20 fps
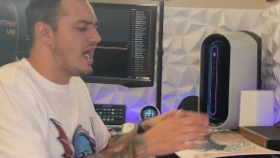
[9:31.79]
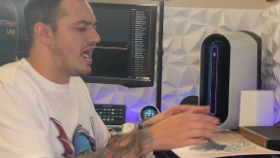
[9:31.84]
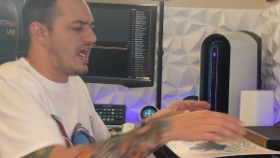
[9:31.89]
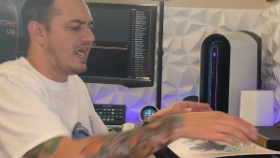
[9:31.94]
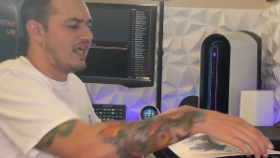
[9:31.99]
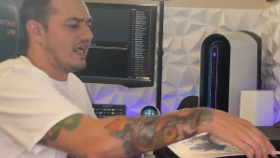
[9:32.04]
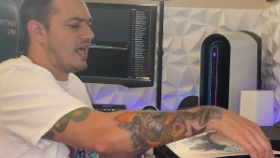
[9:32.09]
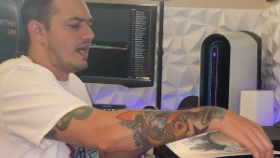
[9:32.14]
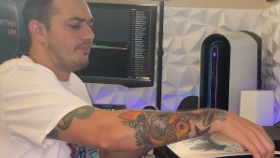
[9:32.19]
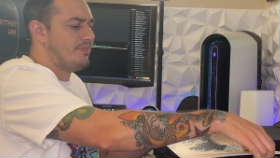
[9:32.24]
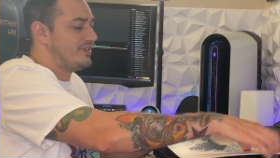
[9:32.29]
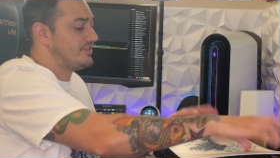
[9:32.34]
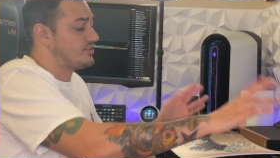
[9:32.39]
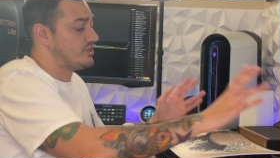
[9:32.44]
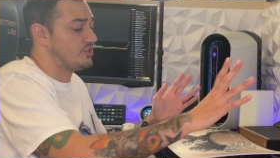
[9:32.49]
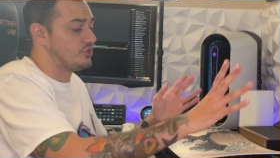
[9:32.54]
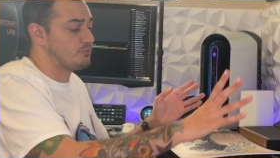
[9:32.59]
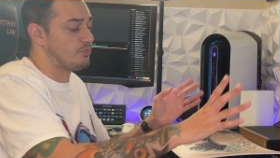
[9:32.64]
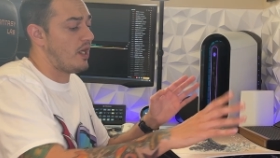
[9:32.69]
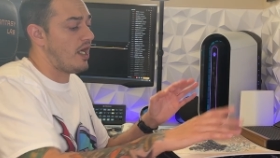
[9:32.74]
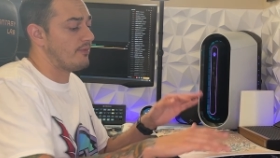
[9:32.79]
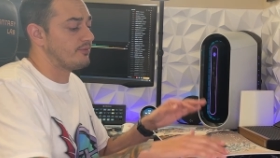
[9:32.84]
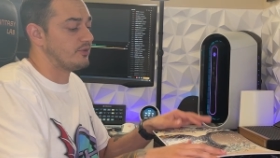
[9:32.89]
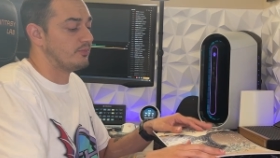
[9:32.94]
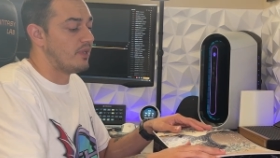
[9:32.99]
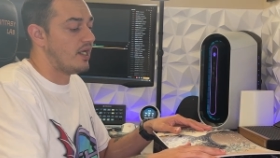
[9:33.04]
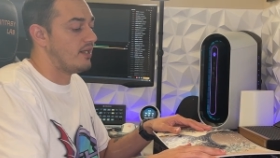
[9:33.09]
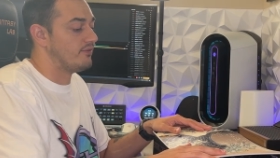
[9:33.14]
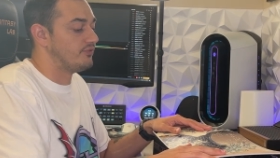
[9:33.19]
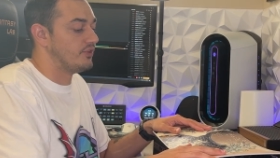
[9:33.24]
Uh, I basically just popped
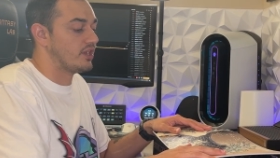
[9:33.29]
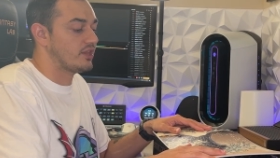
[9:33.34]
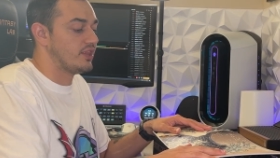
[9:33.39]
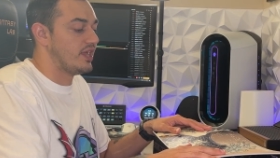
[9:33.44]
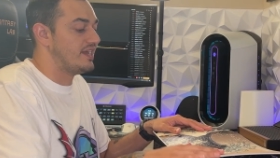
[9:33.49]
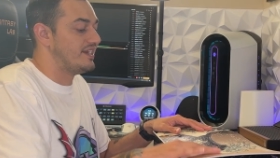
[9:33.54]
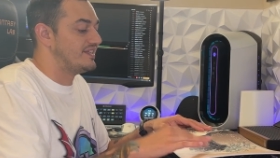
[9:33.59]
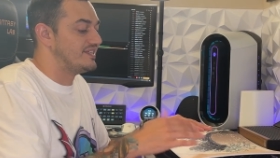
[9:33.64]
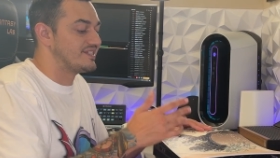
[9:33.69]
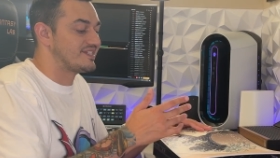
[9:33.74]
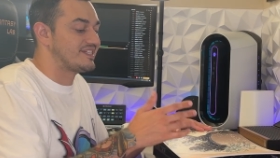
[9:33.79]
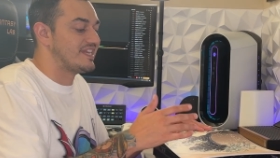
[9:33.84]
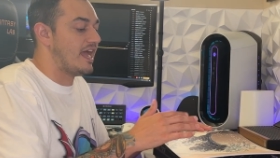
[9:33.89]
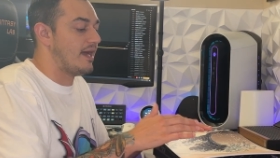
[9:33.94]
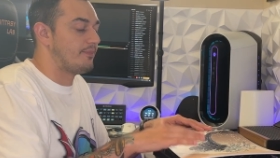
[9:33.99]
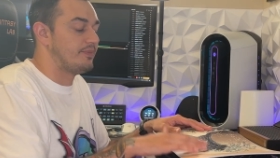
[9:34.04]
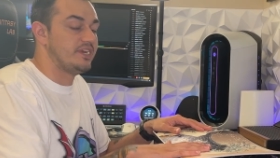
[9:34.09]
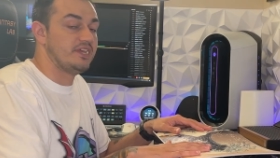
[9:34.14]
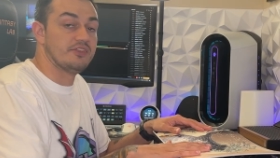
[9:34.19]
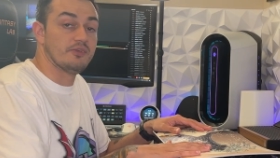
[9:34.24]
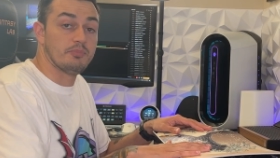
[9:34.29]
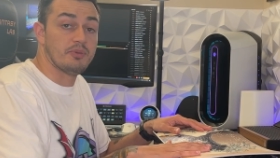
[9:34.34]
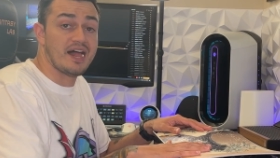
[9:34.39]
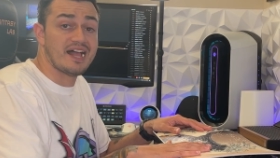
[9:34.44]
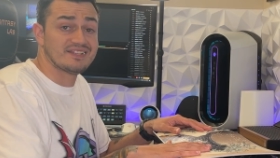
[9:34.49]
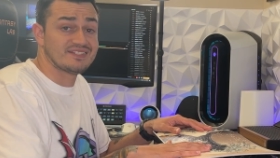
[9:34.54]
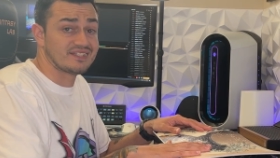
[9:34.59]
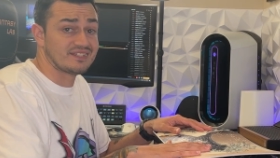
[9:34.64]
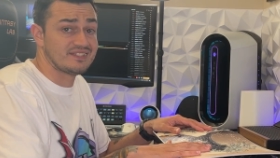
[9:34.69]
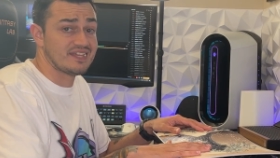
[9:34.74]
them off. Luckily I didn't snap any of the
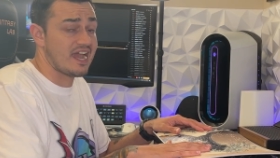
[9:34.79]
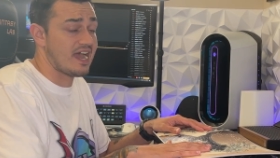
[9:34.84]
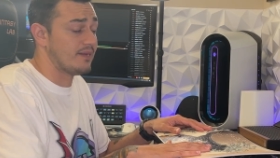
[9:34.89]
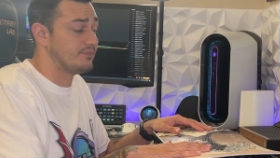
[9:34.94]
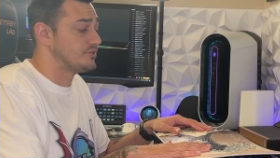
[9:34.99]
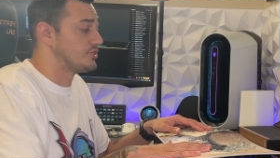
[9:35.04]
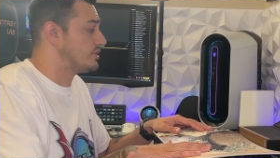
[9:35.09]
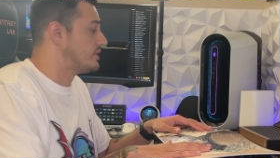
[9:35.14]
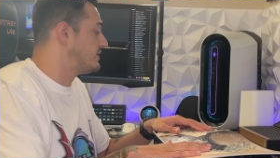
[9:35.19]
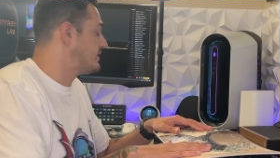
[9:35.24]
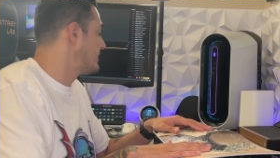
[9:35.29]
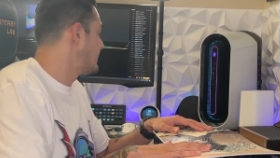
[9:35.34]
plastic tabs or anything